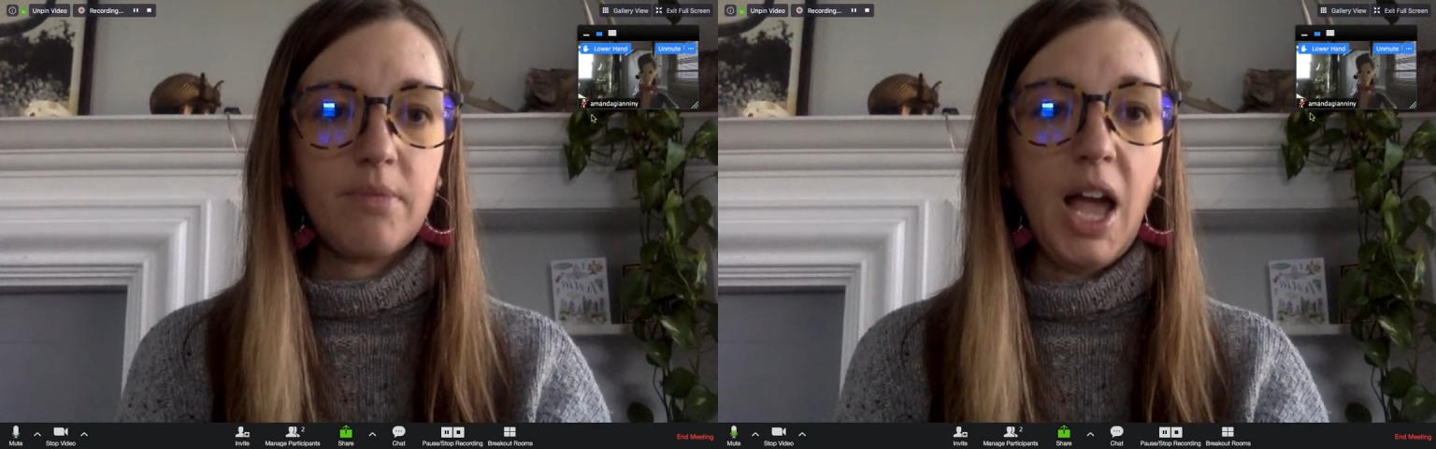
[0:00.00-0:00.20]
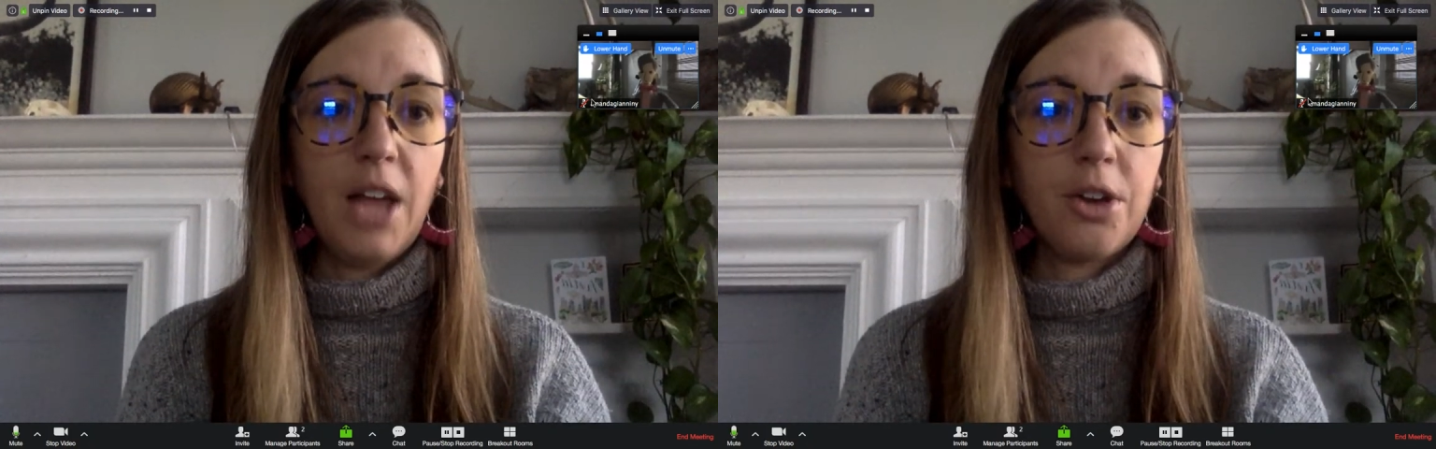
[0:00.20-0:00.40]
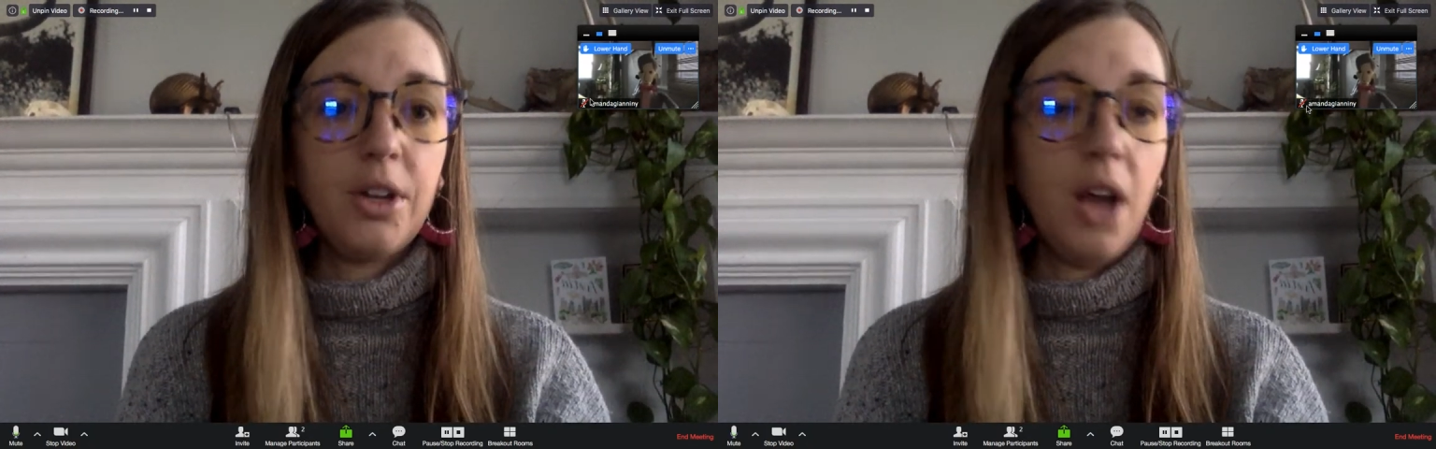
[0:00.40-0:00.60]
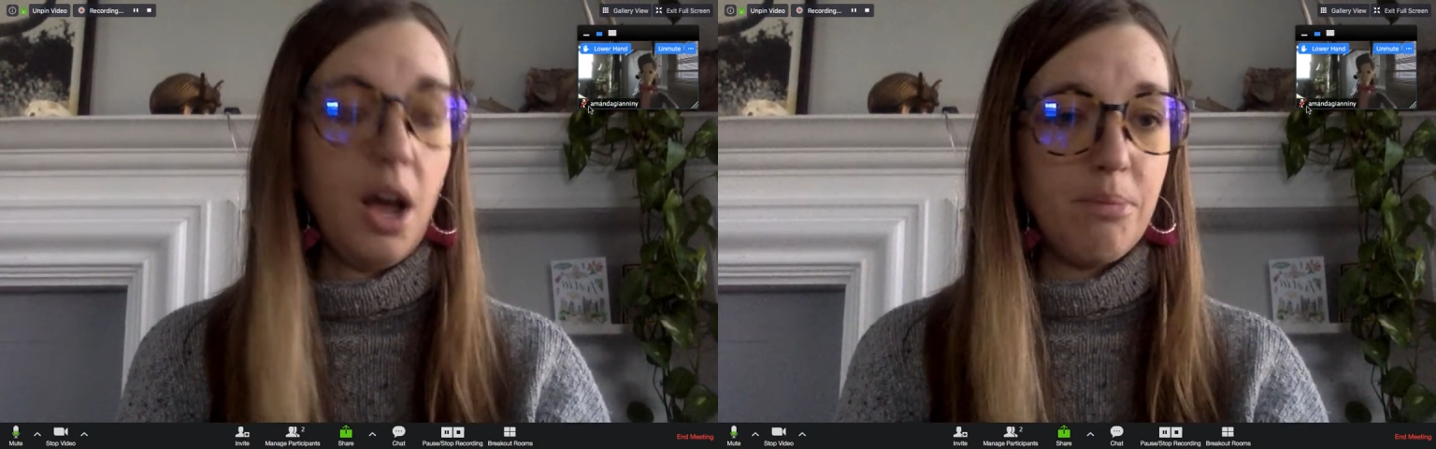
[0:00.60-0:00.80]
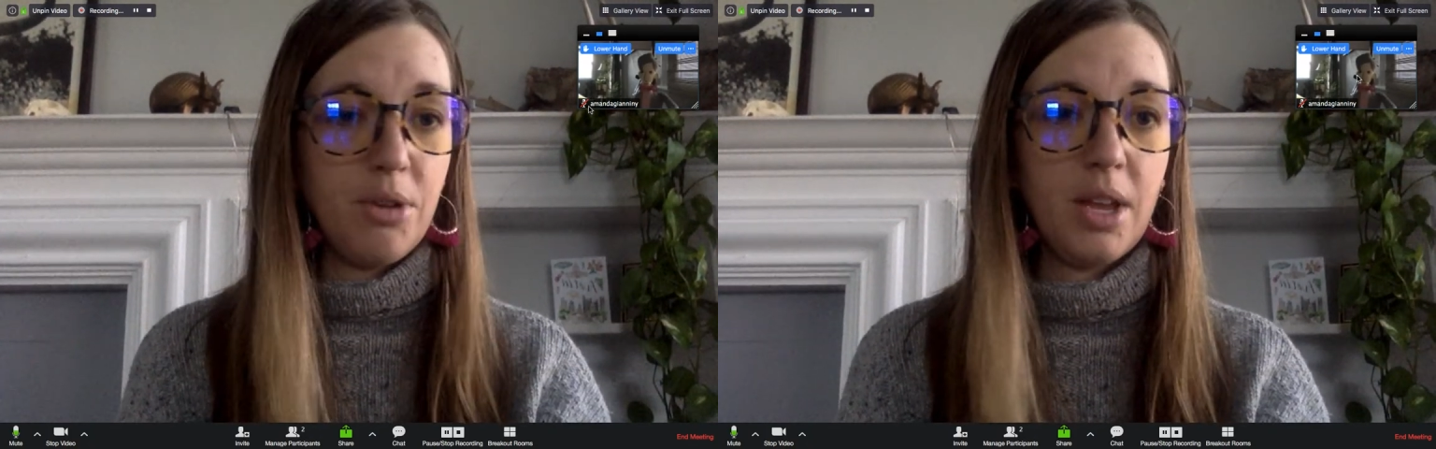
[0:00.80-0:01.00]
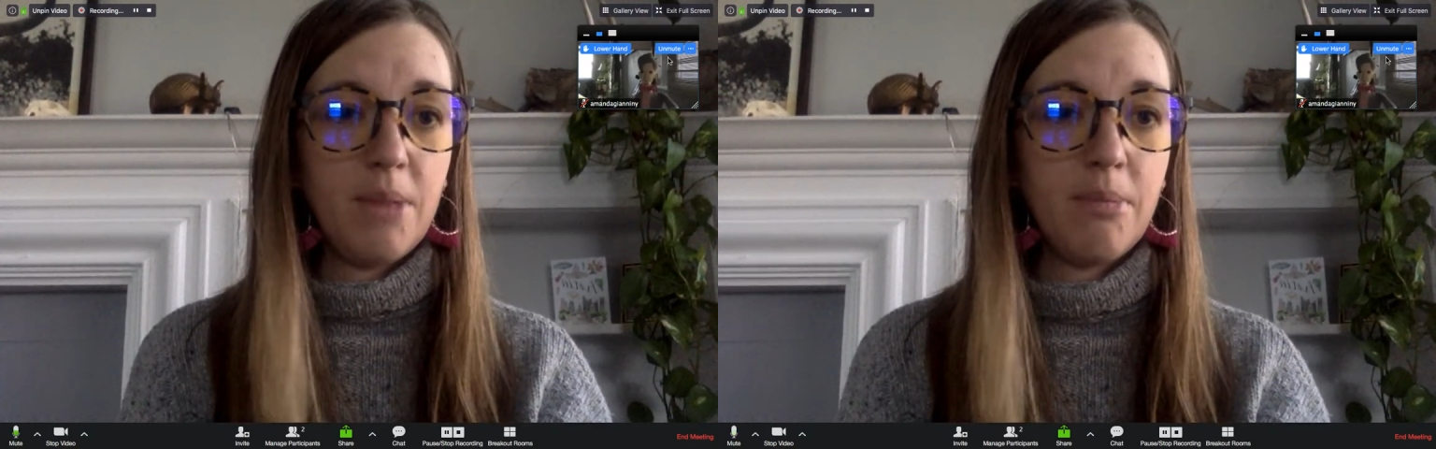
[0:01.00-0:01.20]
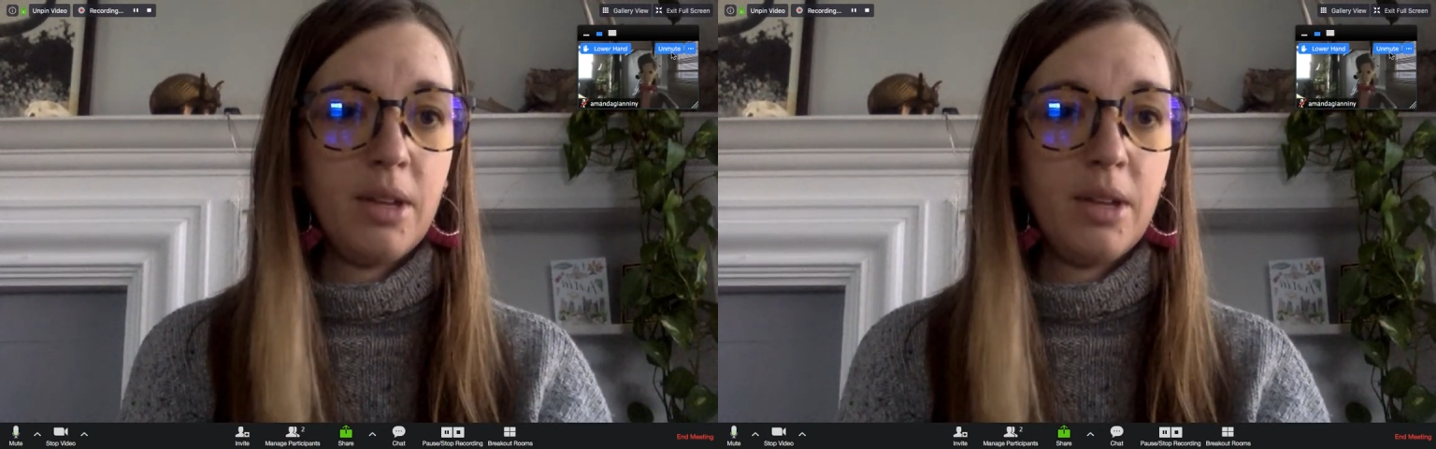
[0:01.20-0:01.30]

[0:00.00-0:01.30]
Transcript: I could unmute him